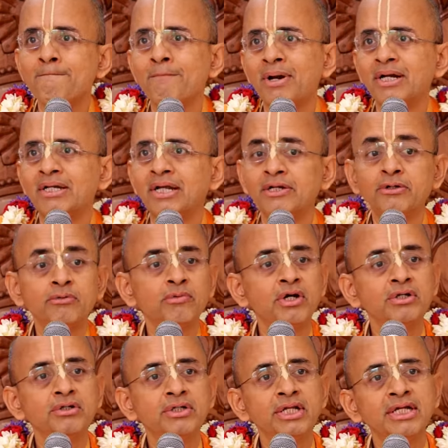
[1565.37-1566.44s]
But I don't
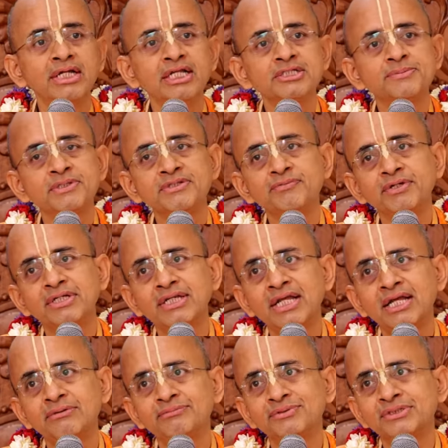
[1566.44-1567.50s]
want to take any specific
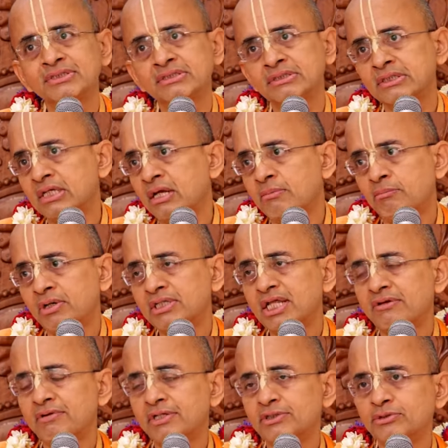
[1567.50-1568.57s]
names. But
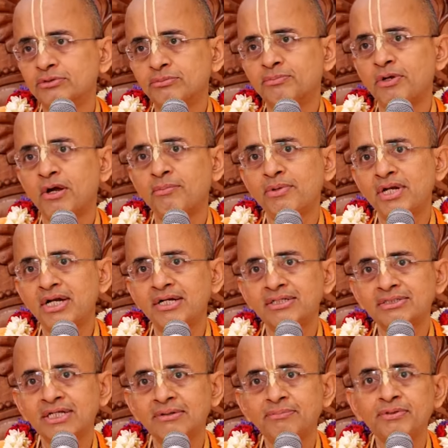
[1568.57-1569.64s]
there were two prominent
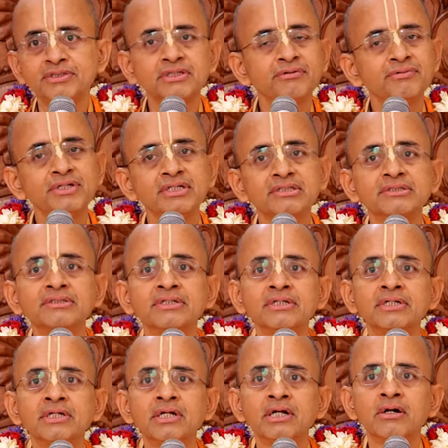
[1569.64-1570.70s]
disciples of his.
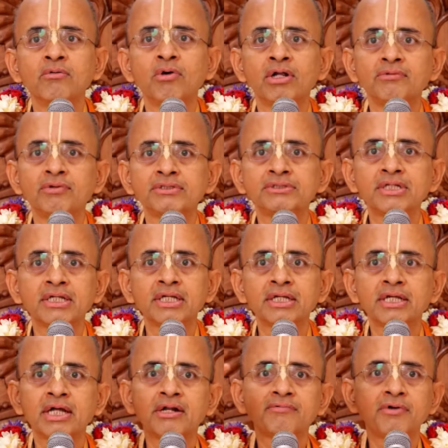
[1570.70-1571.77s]
One was
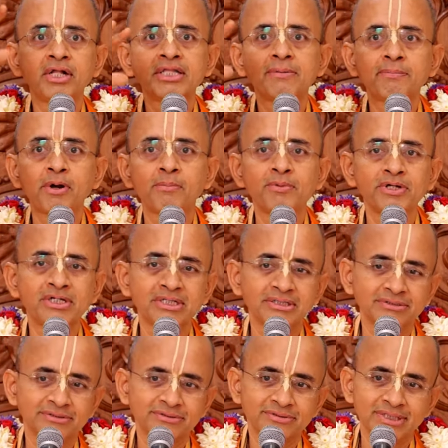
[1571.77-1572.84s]
taking care of all the
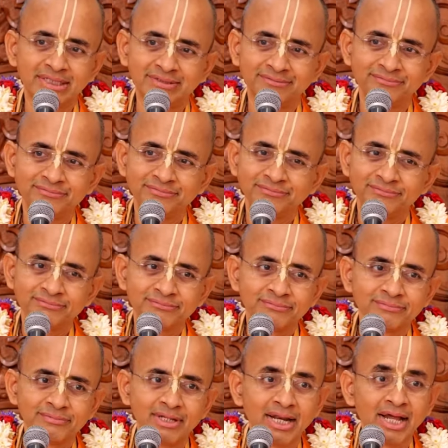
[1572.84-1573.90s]
properties, huh?
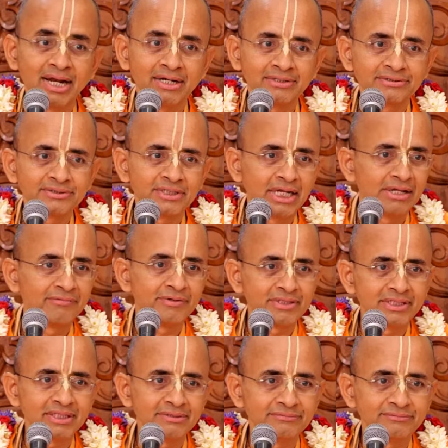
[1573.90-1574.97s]
lands and
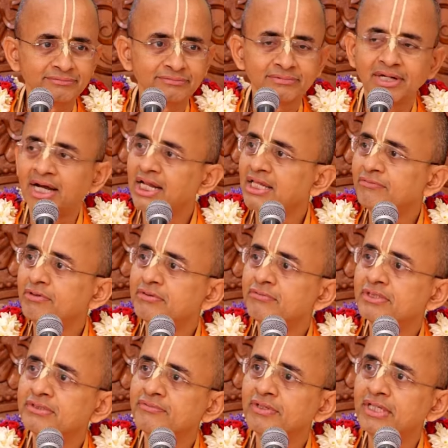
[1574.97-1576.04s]
everything. Another one
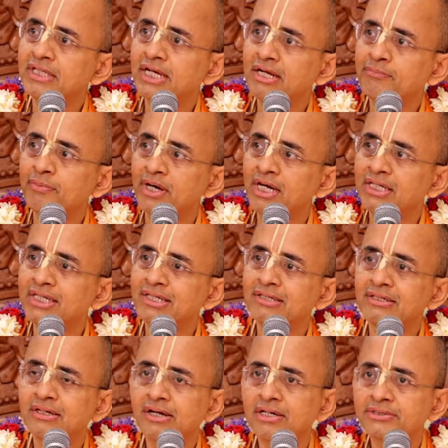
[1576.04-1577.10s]
was a very great
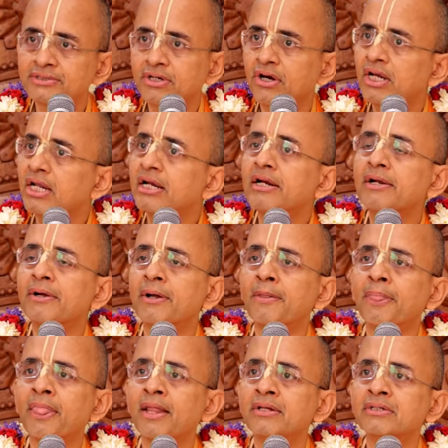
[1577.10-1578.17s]
pandita, learned scholar.
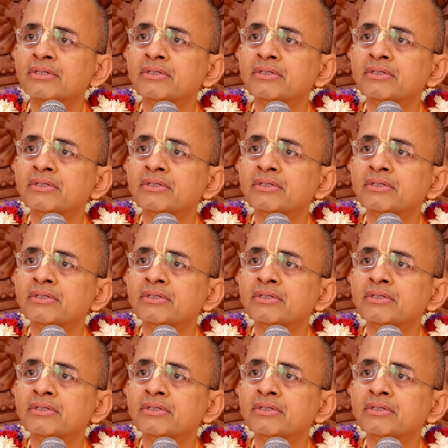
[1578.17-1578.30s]
Huh?